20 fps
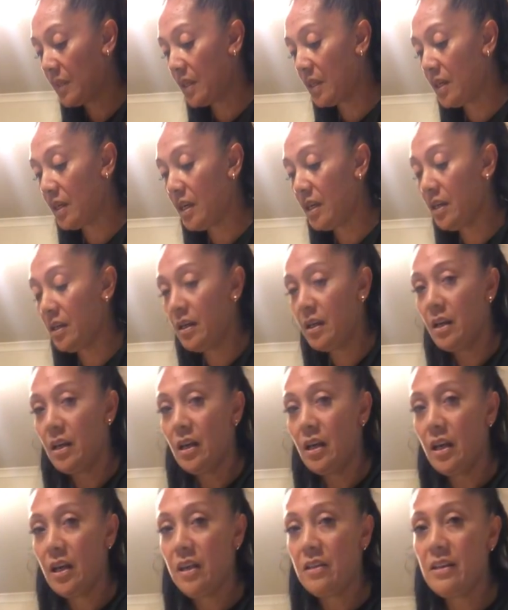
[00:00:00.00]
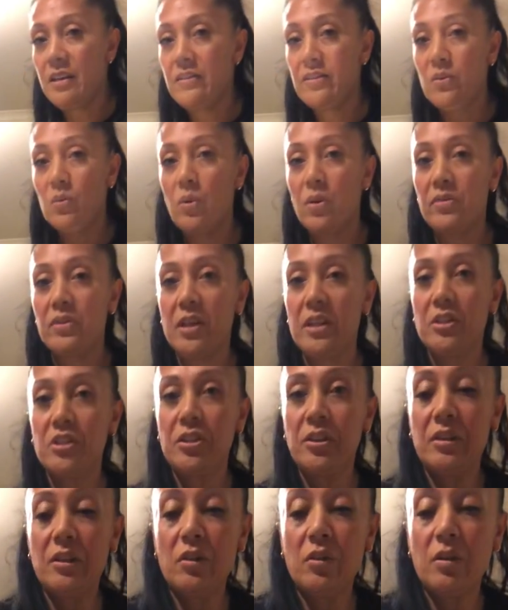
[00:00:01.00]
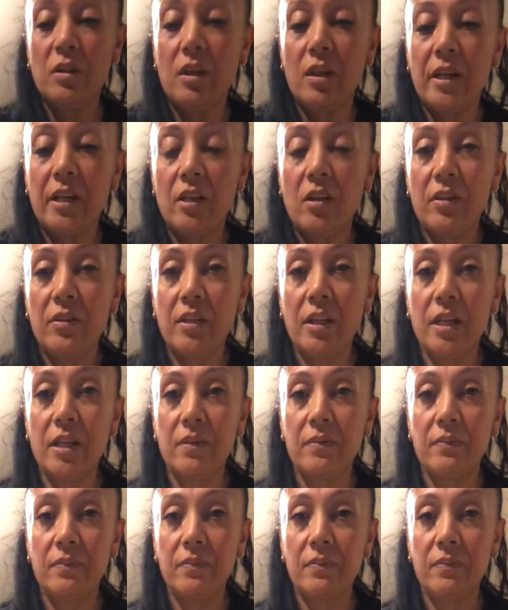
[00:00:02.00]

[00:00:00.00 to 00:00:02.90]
Okay, and that's what they should look like on there.